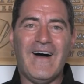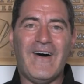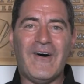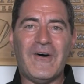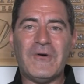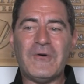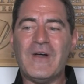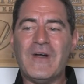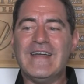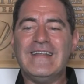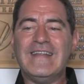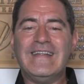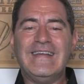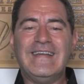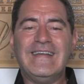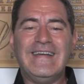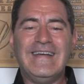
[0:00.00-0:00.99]
All right.
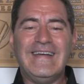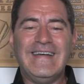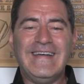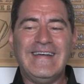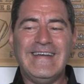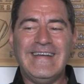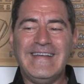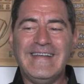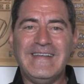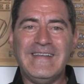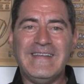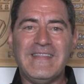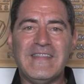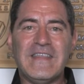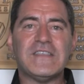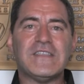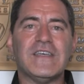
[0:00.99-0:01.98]

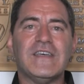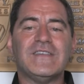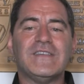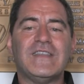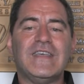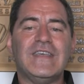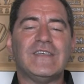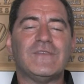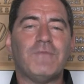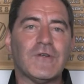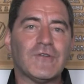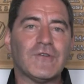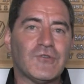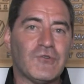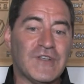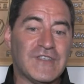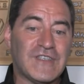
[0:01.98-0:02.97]
This is the
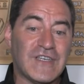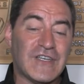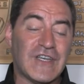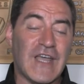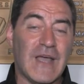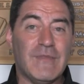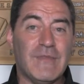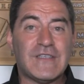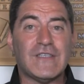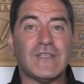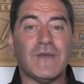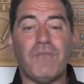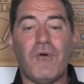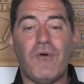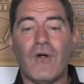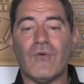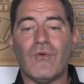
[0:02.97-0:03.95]
spiritual transition game. This is the
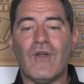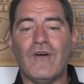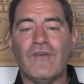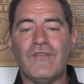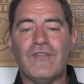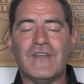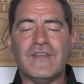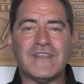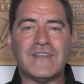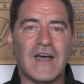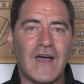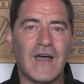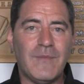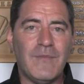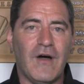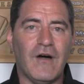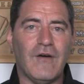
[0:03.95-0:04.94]
part of the
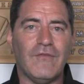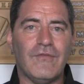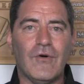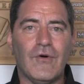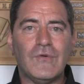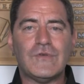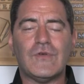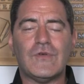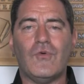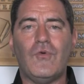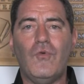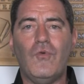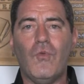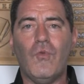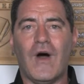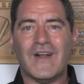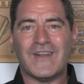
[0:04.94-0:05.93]
time of those who
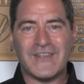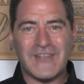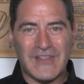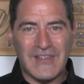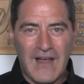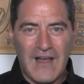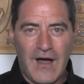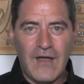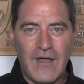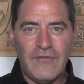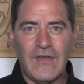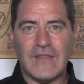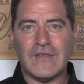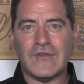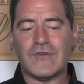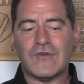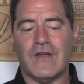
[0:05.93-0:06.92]
watch live
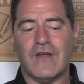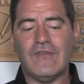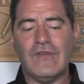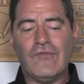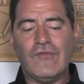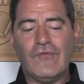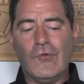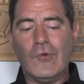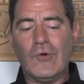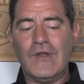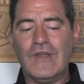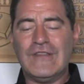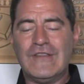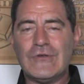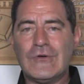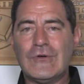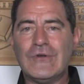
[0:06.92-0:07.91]
at the Striving for
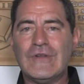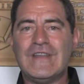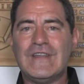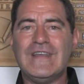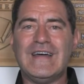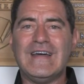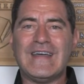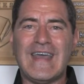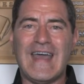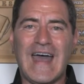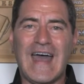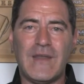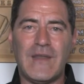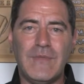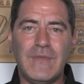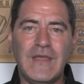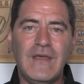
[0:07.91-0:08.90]
Eternity
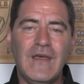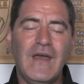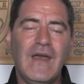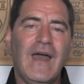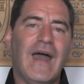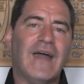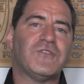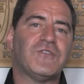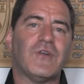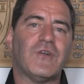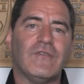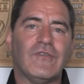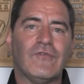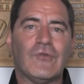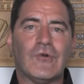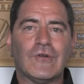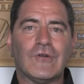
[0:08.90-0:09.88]
Academy at
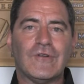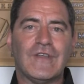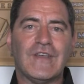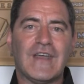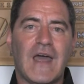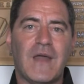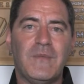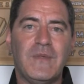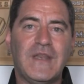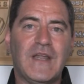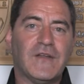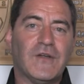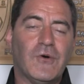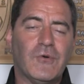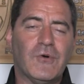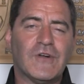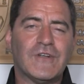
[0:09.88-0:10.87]

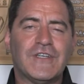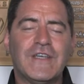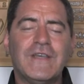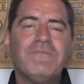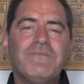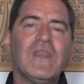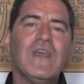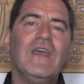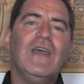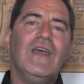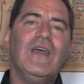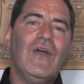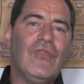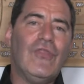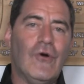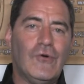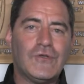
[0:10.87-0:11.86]
strivingforeternityacademy.org.
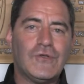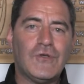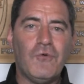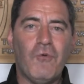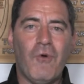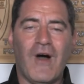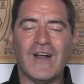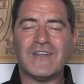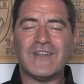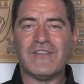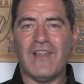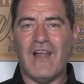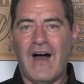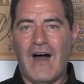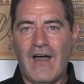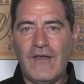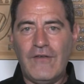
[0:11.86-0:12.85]
Those who watch
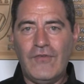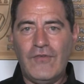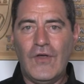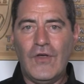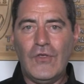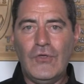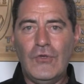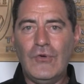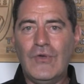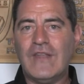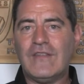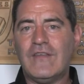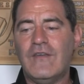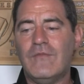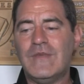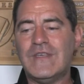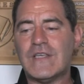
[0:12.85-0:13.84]
live, you get
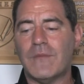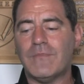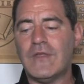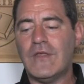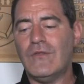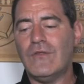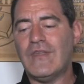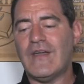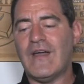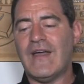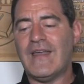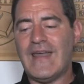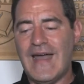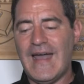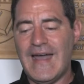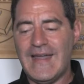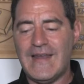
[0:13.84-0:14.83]
to give me something you think I
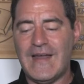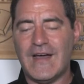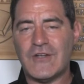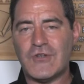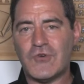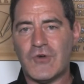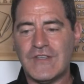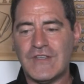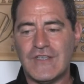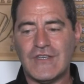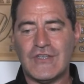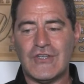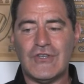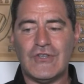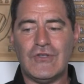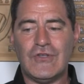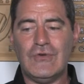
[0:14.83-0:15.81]
cannot
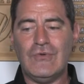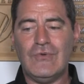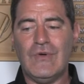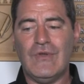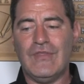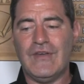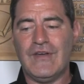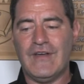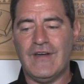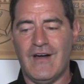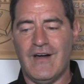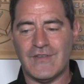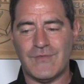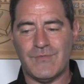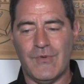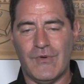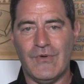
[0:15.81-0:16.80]
transition to the
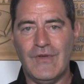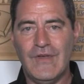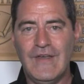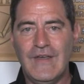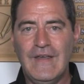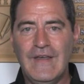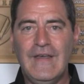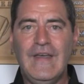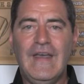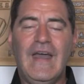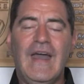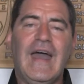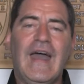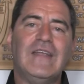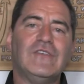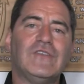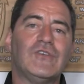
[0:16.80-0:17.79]
gospel.
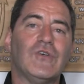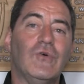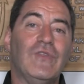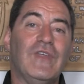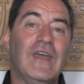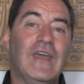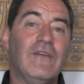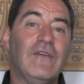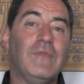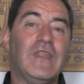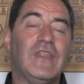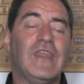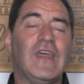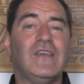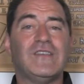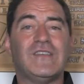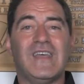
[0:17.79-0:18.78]
And so they give me
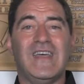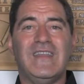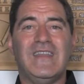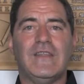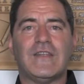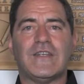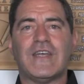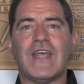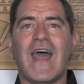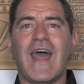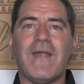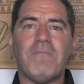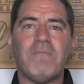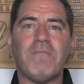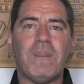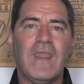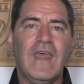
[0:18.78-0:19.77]
things in the
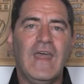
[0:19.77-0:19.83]
chat.